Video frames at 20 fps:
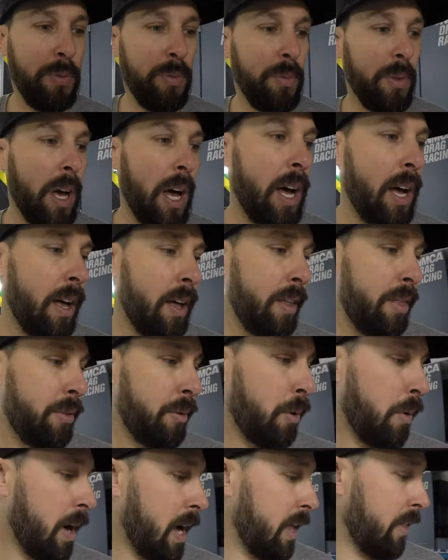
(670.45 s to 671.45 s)
uh,
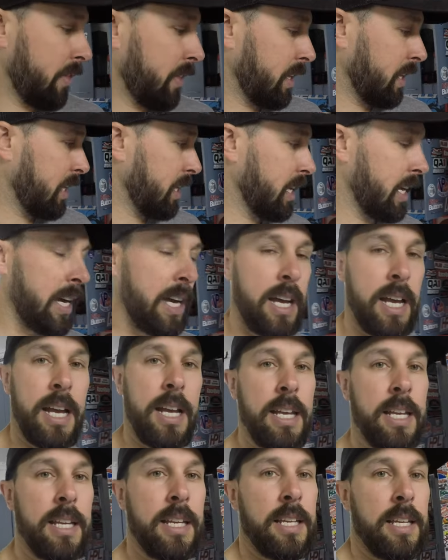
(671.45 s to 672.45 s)
throw on the uh,
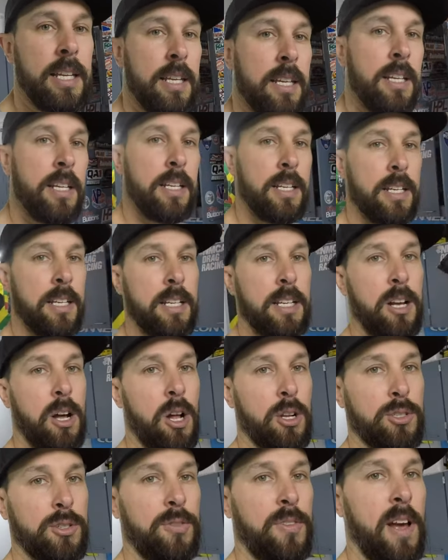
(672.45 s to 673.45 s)

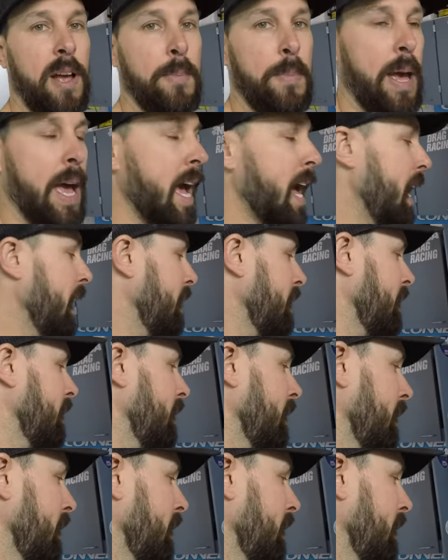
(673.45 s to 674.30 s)
ultrafine pad,